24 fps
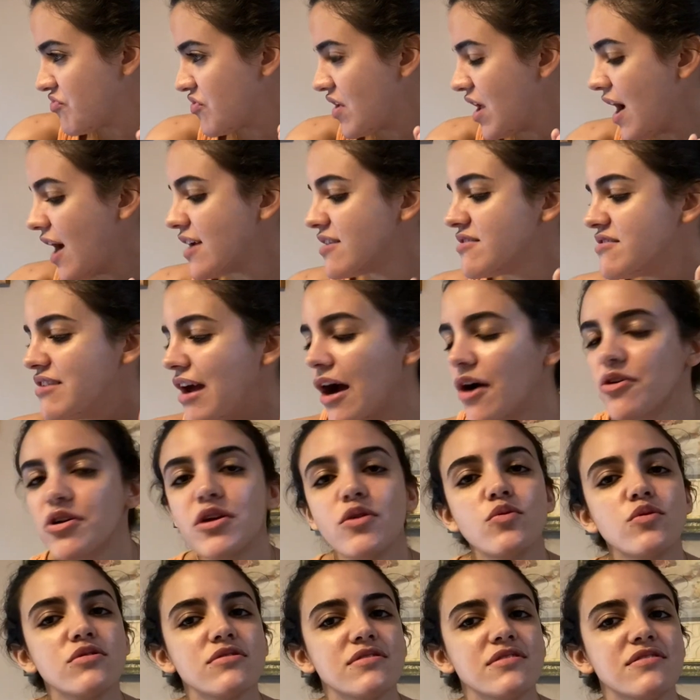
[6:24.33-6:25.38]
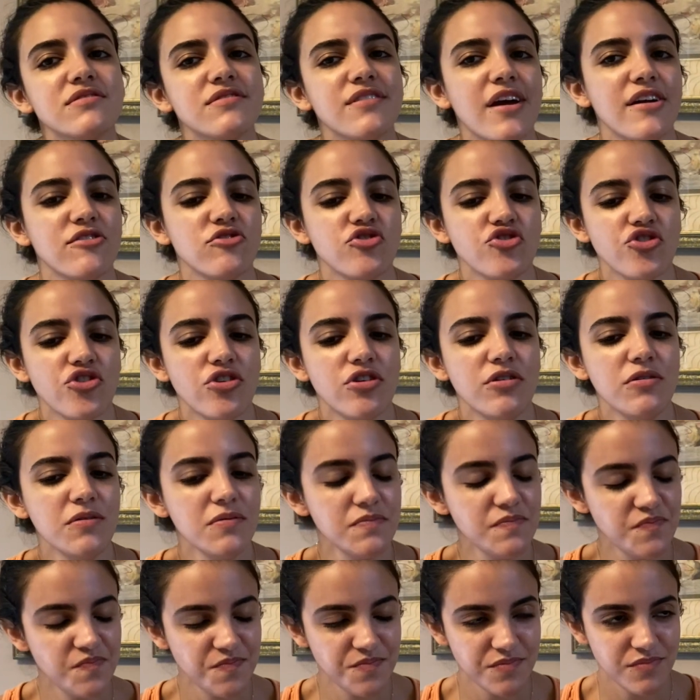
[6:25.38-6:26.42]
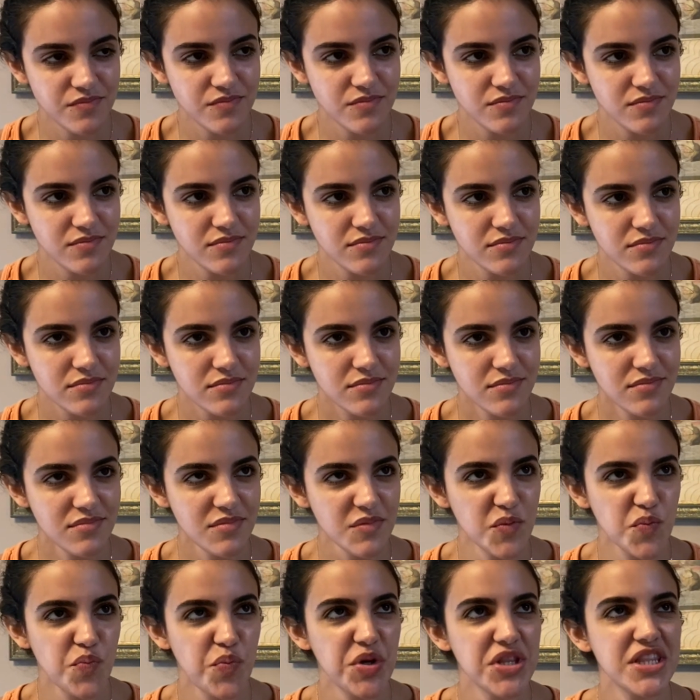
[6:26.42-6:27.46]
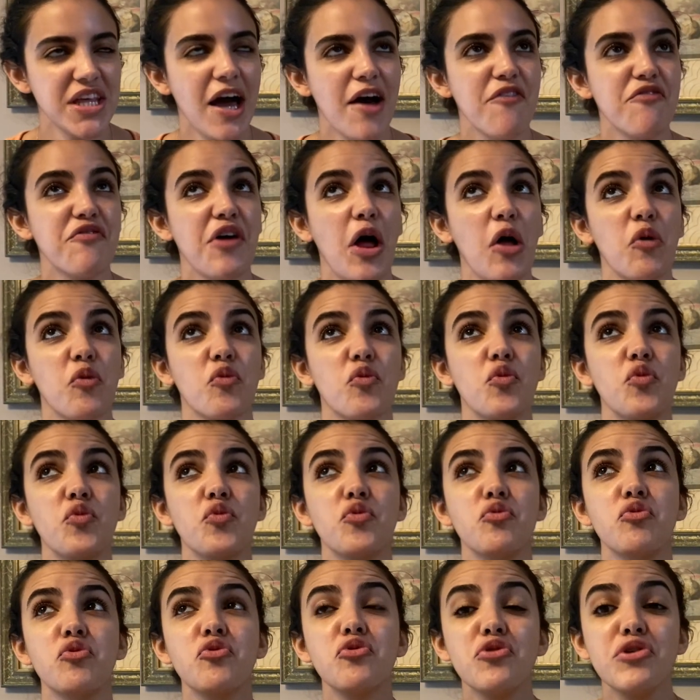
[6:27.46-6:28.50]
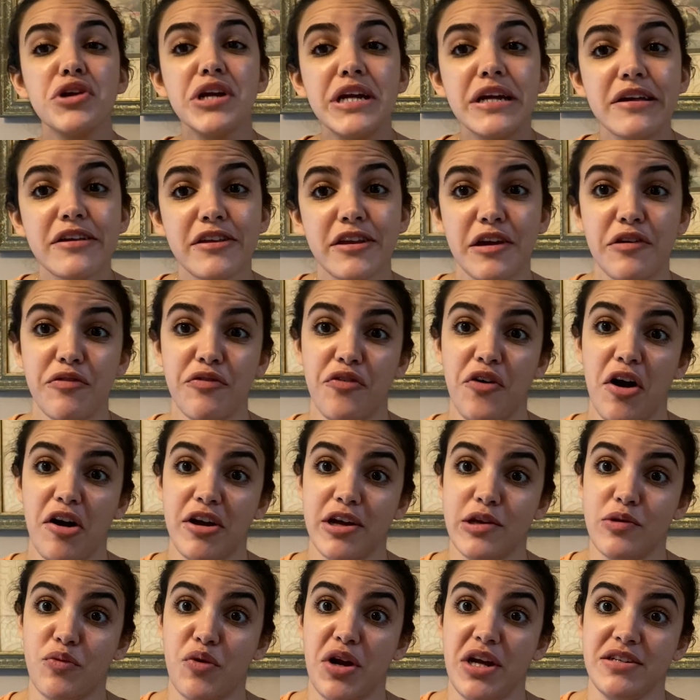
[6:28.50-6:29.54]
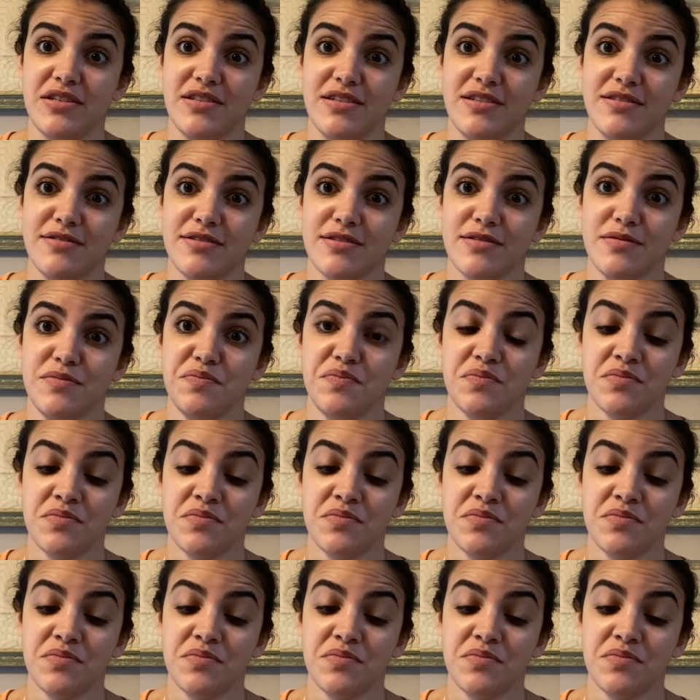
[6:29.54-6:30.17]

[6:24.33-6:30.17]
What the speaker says: I doubt it was intentional, but that felt really fucking racist.